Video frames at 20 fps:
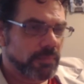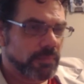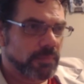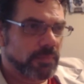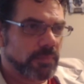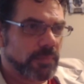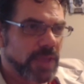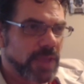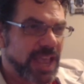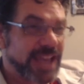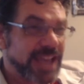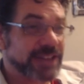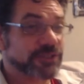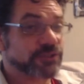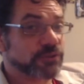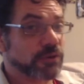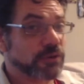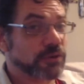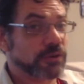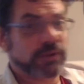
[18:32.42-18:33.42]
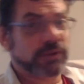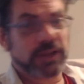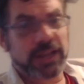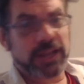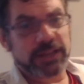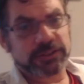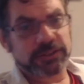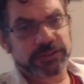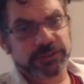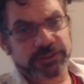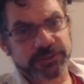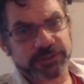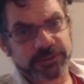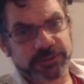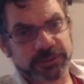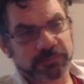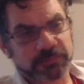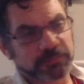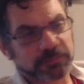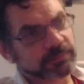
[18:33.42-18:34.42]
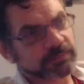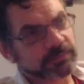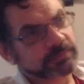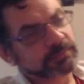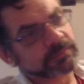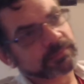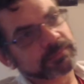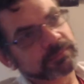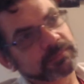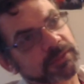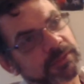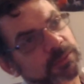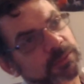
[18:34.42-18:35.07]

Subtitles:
I had a strong reaction to it that was